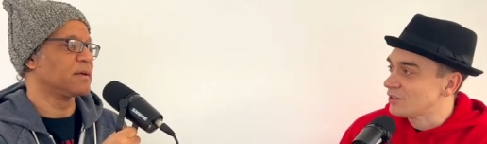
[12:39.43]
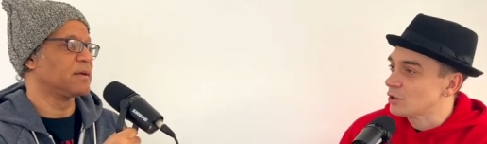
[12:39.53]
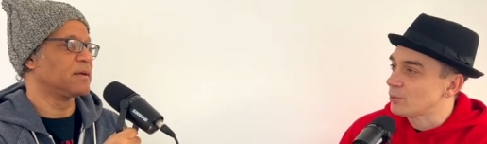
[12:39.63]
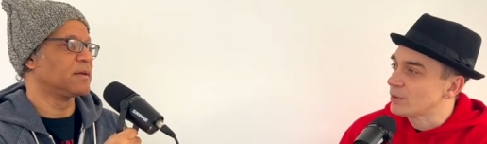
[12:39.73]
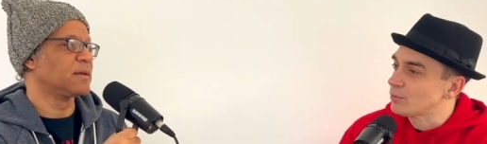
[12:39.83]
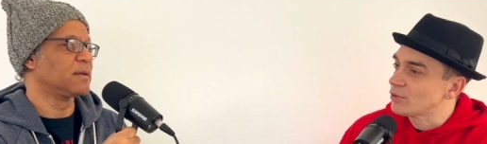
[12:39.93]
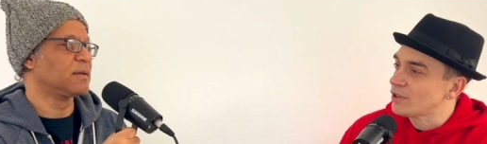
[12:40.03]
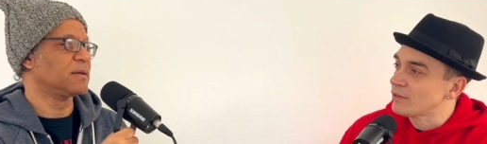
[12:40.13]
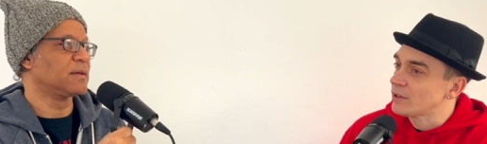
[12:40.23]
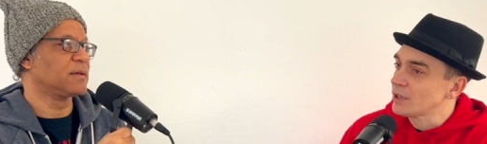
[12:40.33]
Speaker 1: that's a lot. But was
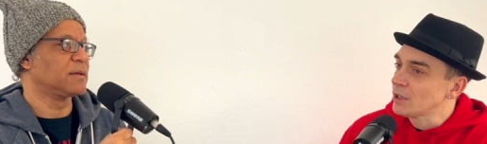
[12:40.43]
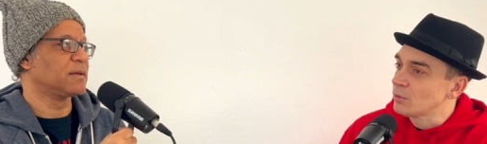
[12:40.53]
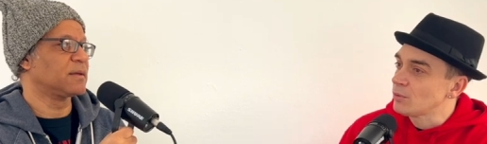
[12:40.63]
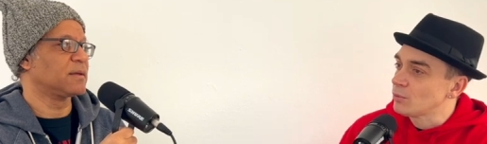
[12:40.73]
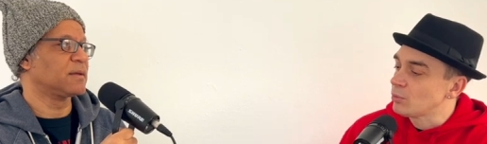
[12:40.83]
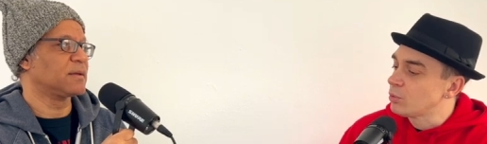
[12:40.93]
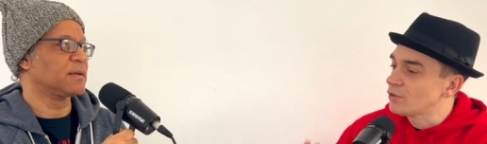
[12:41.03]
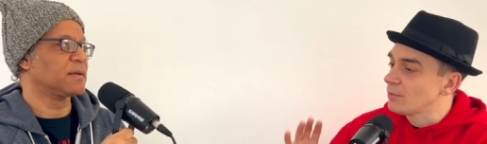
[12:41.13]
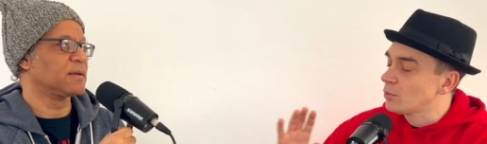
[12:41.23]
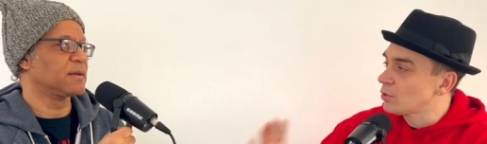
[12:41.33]

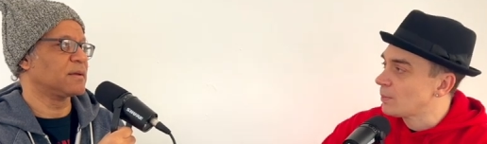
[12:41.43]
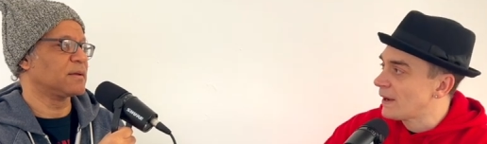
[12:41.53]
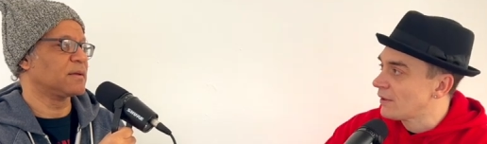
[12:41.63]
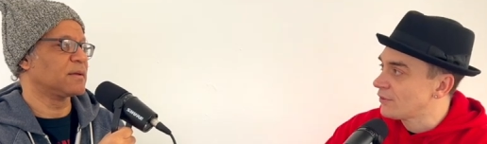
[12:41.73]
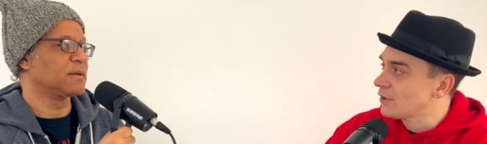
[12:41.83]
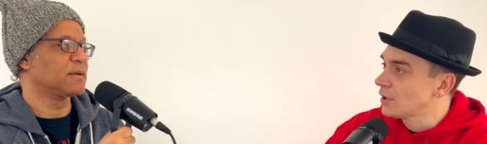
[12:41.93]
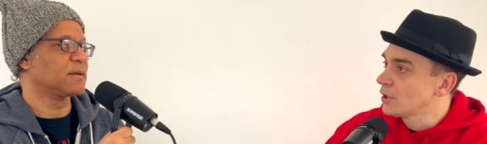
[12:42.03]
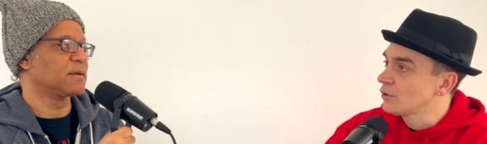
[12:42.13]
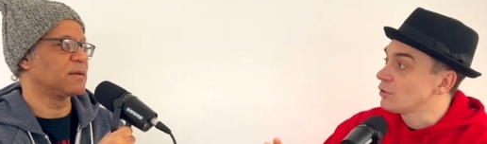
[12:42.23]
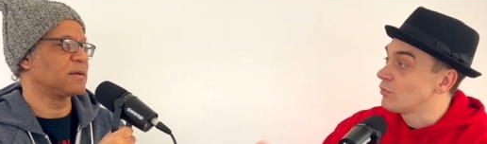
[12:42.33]
it more about
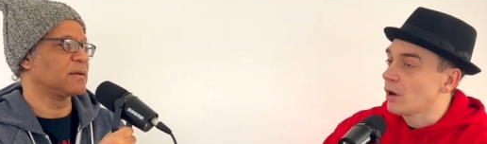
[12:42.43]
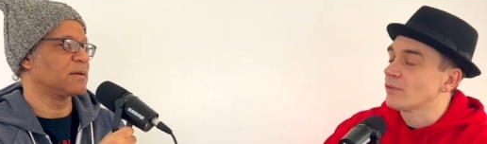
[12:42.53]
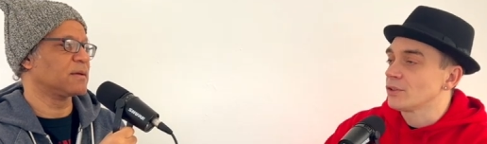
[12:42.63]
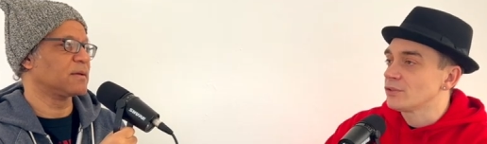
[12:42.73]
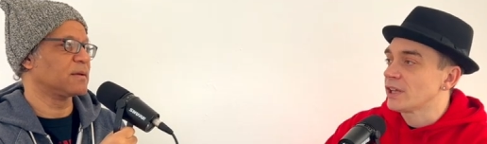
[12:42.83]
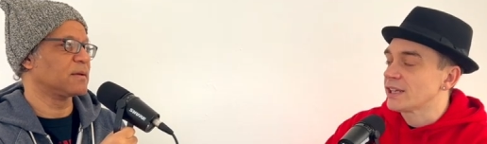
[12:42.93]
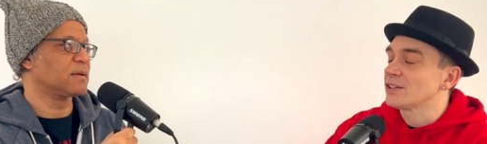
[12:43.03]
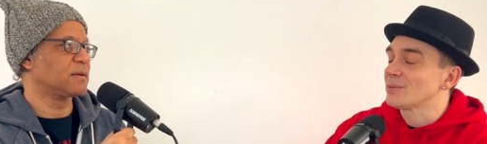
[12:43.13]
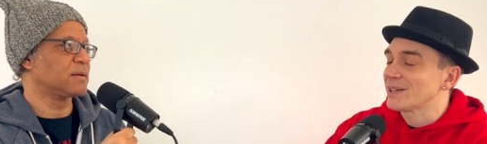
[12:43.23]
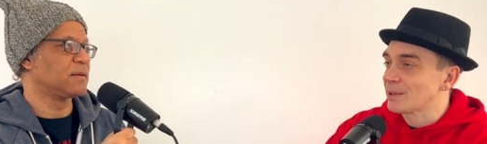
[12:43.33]
the, oh, I've got to do that again
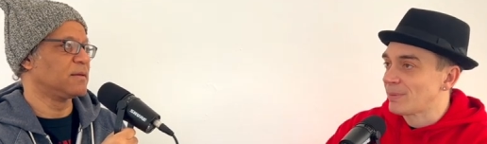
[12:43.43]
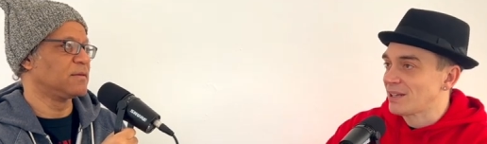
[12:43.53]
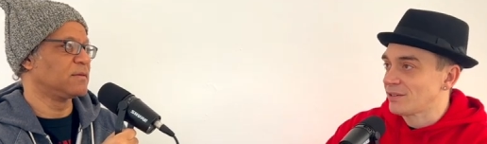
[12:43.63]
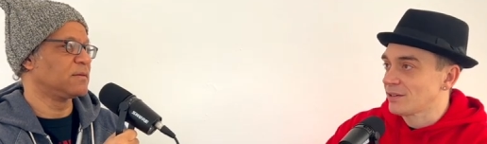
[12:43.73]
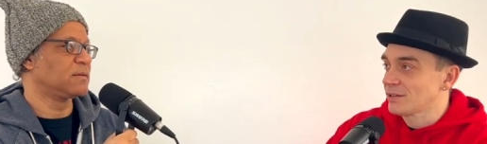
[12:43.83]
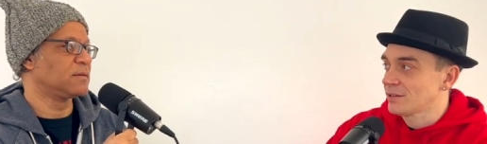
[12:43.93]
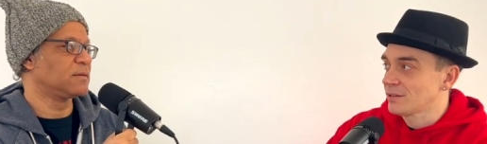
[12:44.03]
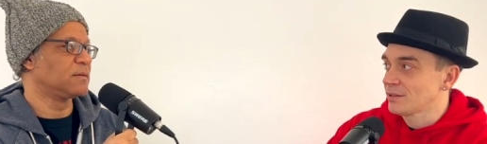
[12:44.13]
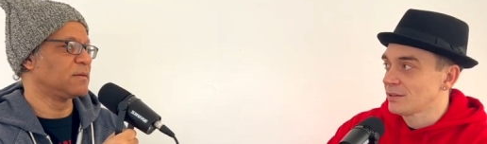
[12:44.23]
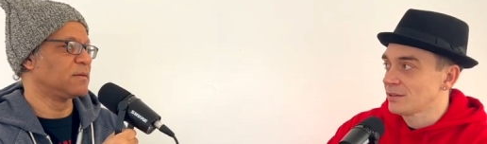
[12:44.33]
to make it better,
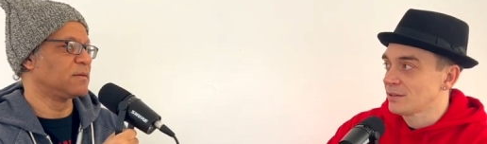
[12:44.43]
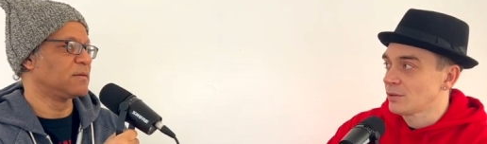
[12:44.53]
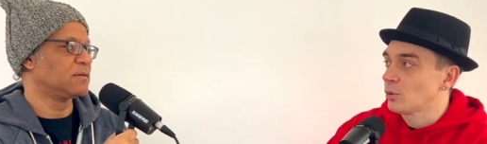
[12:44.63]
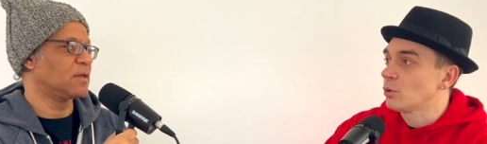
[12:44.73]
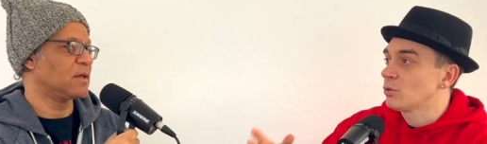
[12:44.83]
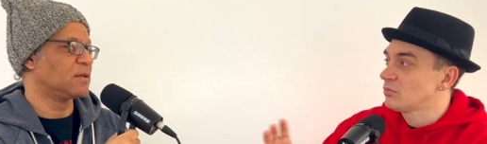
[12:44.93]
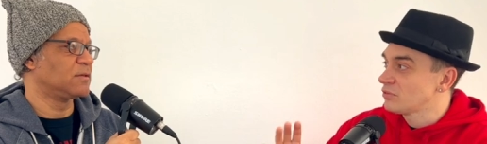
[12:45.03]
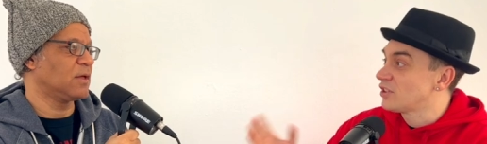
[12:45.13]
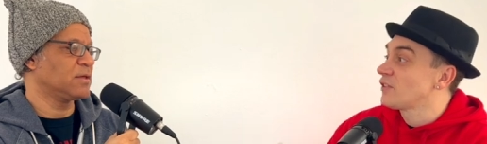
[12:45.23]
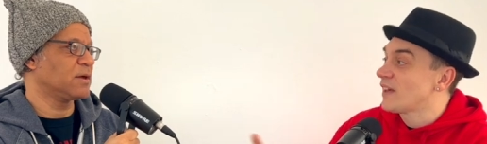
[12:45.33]
or
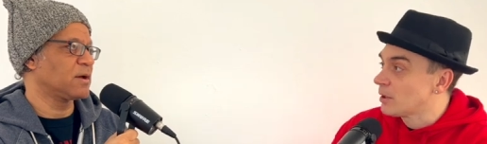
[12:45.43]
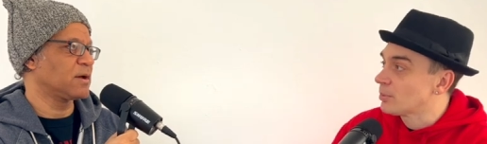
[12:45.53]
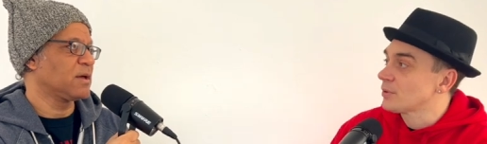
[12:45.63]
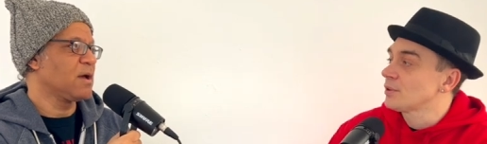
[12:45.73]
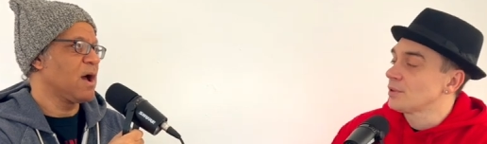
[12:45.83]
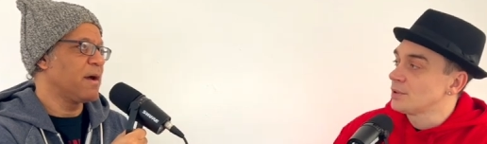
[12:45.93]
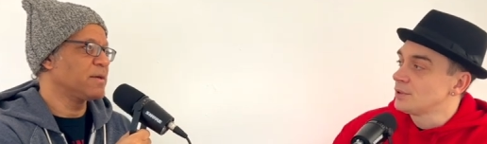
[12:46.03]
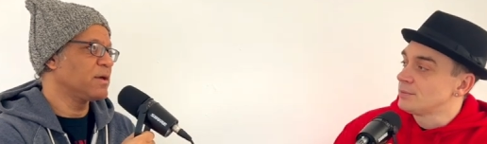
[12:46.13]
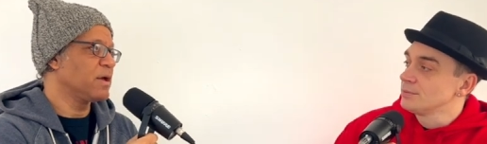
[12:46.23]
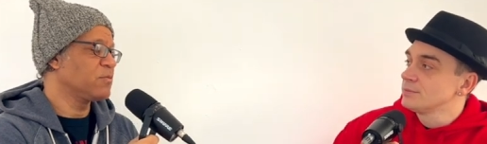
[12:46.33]
Speaker 2: to develop?
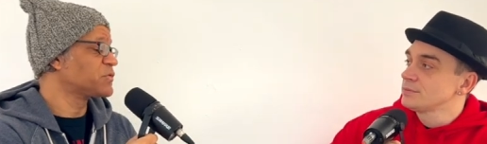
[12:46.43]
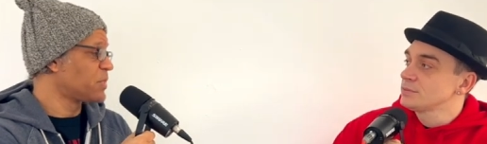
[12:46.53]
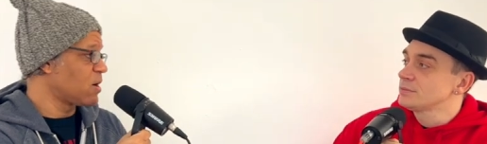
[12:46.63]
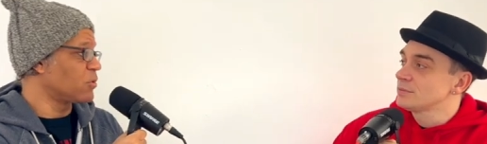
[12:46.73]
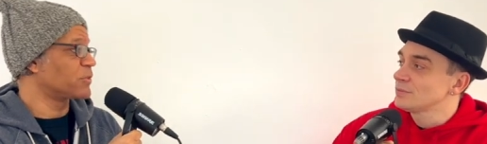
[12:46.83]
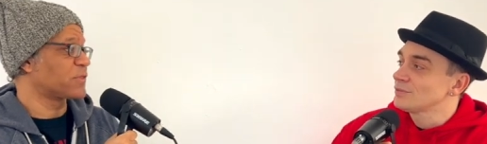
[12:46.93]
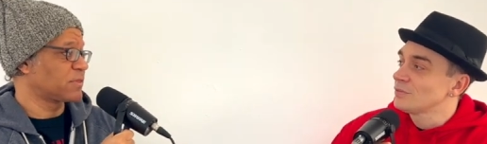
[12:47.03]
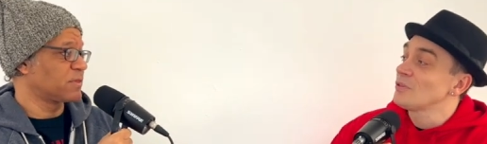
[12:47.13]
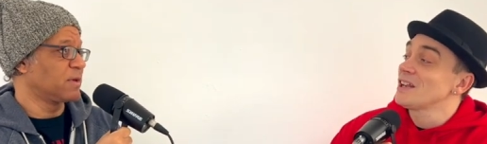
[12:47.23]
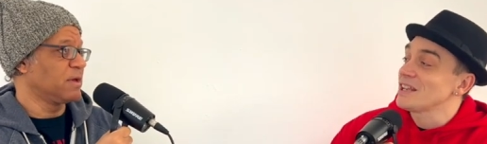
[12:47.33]
It was both.
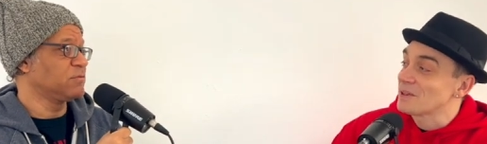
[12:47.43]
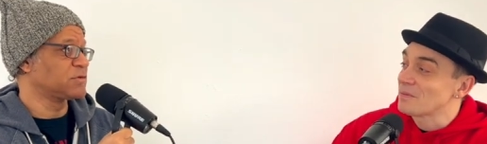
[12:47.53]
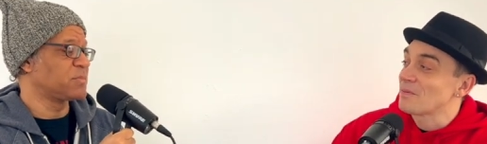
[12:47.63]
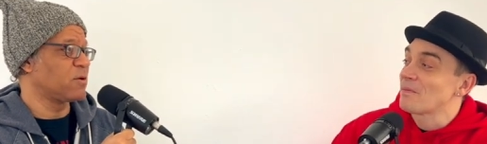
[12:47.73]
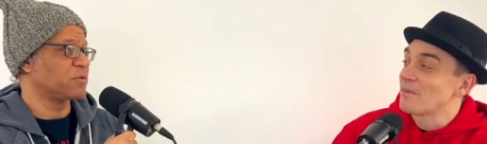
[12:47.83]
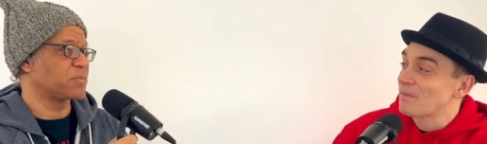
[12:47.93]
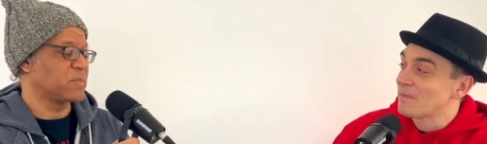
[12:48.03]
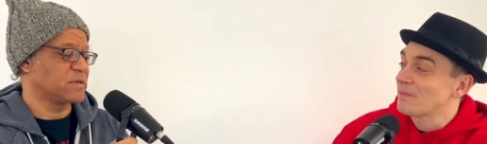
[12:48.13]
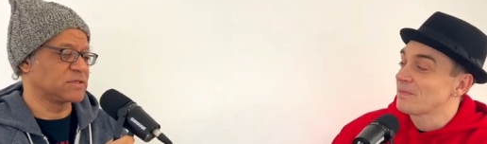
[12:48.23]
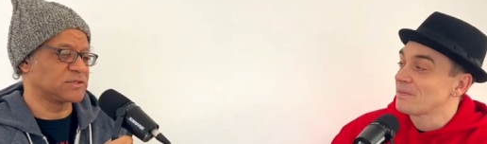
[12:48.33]
Really? It was both,
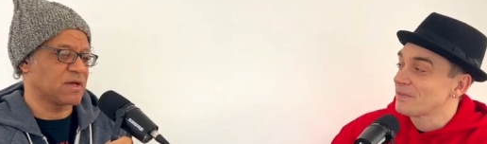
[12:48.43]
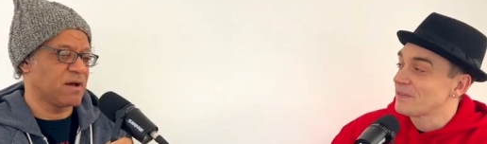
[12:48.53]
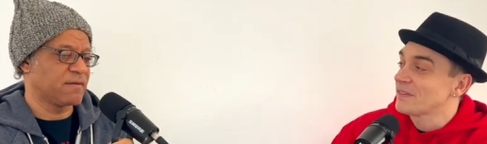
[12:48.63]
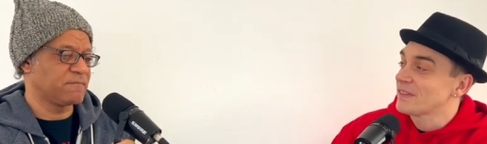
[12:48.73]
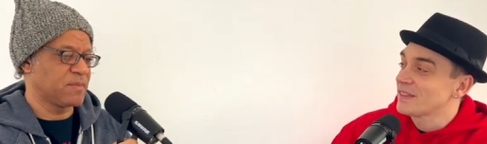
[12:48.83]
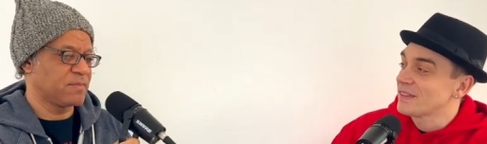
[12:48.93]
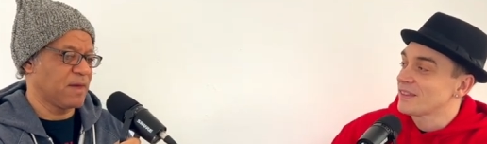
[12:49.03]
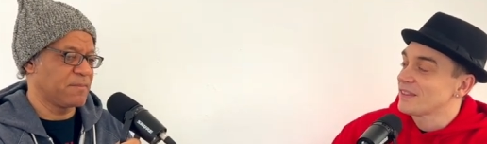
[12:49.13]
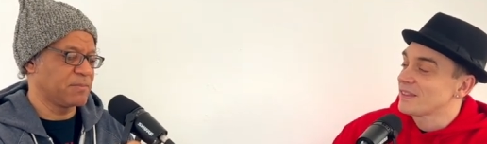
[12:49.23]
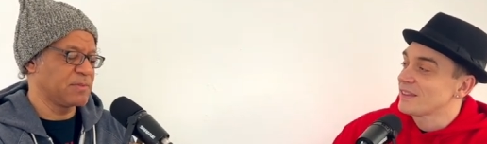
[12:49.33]
because
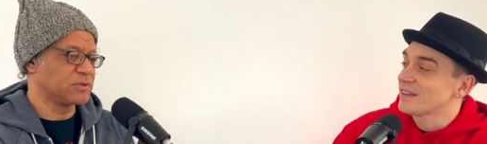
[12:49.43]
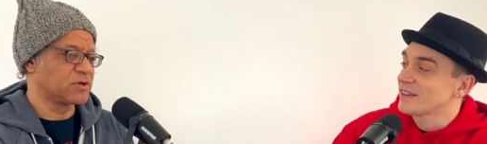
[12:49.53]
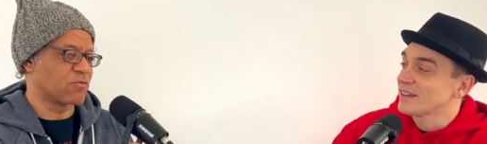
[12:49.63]
I mean, people